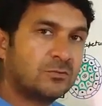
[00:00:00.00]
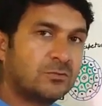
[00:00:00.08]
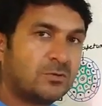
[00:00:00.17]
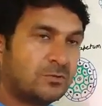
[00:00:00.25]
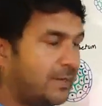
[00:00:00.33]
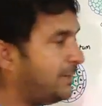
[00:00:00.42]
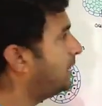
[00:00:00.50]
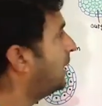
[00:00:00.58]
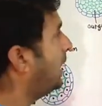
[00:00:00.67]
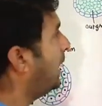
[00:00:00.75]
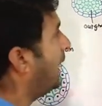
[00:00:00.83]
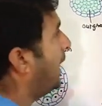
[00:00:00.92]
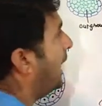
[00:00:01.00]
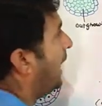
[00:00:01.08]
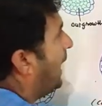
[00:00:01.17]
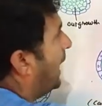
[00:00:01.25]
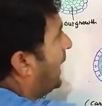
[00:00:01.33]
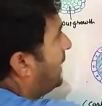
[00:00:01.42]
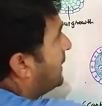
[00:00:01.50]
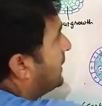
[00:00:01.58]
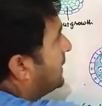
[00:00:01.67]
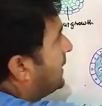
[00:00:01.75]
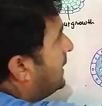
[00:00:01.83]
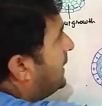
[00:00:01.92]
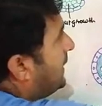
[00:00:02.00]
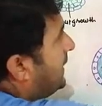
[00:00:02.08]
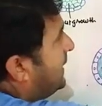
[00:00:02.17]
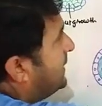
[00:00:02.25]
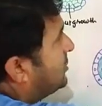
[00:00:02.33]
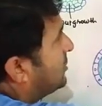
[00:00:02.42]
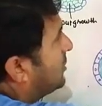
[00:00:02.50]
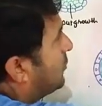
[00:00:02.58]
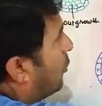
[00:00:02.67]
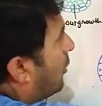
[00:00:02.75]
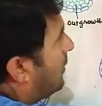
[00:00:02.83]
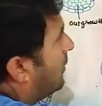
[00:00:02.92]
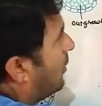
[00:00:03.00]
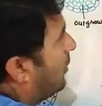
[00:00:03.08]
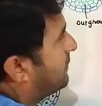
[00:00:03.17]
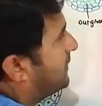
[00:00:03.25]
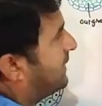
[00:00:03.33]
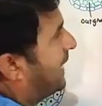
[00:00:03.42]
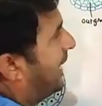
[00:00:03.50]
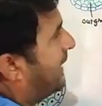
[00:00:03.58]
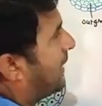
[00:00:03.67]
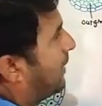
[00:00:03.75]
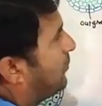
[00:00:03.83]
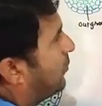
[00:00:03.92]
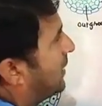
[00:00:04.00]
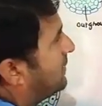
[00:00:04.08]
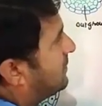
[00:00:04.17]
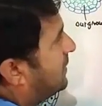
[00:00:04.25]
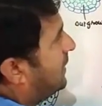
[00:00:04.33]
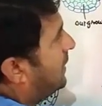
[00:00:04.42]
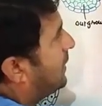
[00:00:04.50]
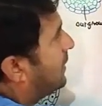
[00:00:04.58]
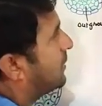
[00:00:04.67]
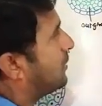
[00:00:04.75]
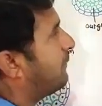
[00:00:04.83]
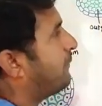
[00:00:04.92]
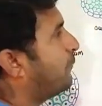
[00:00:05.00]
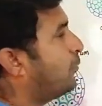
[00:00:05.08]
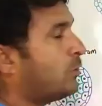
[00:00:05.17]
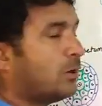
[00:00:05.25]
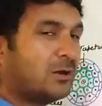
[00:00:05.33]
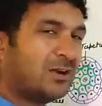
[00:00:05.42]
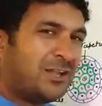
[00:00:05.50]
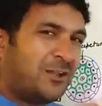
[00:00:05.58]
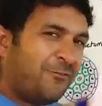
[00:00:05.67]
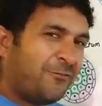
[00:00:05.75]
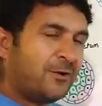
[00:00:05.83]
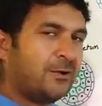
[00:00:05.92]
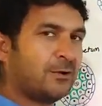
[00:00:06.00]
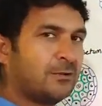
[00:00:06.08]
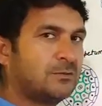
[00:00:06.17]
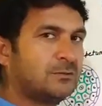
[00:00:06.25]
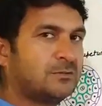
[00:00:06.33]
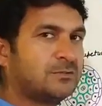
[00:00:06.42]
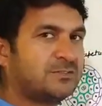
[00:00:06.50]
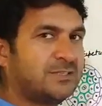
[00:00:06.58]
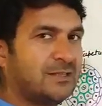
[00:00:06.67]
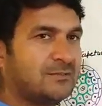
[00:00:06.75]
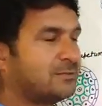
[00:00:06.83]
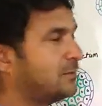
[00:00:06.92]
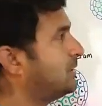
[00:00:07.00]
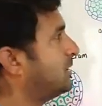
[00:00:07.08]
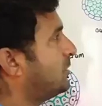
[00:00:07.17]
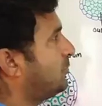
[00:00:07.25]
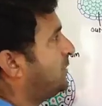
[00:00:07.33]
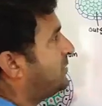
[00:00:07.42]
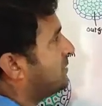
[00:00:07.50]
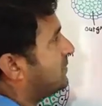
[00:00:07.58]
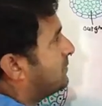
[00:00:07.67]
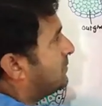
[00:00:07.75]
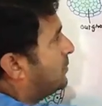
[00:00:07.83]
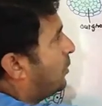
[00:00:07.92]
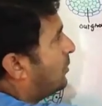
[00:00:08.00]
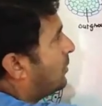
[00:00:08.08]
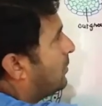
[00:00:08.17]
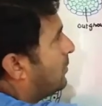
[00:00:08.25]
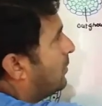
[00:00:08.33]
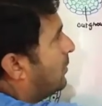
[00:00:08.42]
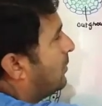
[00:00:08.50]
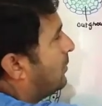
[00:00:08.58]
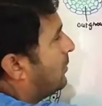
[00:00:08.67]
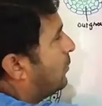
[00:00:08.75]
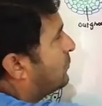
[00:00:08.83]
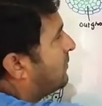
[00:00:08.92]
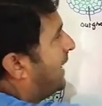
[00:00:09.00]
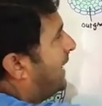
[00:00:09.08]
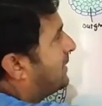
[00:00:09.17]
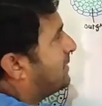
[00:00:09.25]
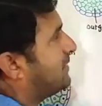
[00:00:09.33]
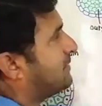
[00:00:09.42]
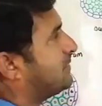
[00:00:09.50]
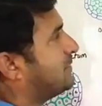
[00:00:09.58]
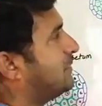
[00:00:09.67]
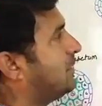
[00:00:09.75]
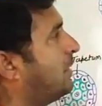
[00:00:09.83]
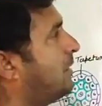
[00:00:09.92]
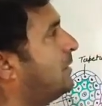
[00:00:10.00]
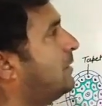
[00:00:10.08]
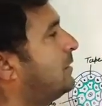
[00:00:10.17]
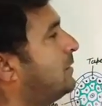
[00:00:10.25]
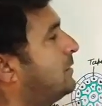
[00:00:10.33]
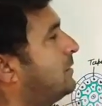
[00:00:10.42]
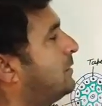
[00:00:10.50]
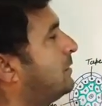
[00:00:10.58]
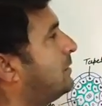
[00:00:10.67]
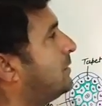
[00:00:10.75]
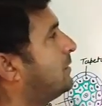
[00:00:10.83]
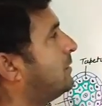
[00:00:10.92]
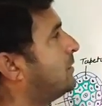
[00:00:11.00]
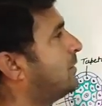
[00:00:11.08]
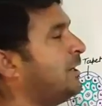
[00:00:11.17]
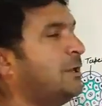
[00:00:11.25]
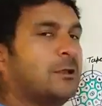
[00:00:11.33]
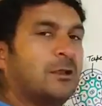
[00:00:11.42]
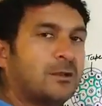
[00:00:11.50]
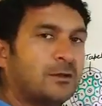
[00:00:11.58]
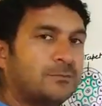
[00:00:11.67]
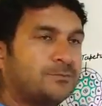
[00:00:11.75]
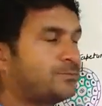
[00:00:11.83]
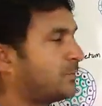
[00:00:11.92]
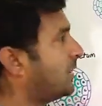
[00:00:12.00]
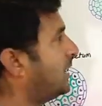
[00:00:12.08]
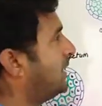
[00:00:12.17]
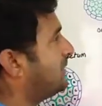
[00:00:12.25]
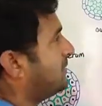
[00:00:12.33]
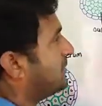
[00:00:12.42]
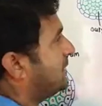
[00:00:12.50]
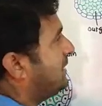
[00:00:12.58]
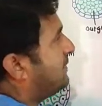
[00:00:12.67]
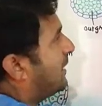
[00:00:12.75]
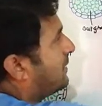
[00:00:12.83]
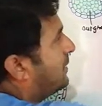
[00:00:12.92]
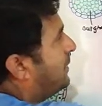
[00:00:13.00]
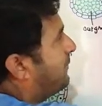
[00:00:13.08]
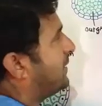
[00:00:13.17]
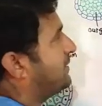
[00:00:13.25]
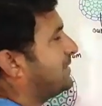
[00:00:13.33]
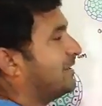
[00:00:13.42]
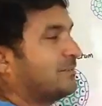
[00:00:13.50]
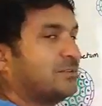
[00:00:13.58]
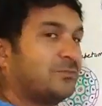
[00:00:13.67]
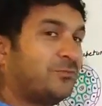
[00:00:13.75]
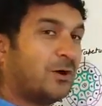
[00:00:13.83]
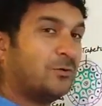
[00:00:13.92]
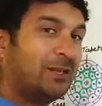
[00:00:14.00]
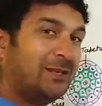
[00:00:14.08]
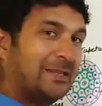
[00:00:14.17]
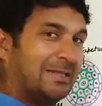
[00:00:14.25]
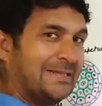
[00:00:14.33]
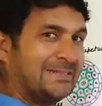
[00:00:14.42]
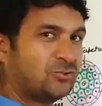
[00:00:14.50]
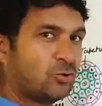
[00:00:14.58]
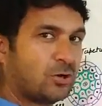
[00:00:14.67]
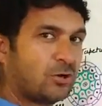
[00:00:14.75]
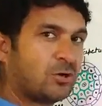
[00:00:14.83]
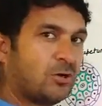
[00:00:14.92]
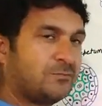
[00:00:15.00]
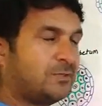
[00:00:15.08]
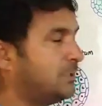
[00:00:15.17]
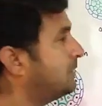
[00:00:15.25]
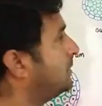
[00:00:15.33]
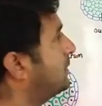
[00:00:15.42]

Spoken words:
right? And in each corner of the diagram you can see the four different cells which not looks like this green color. These are the different cells found in each corner of the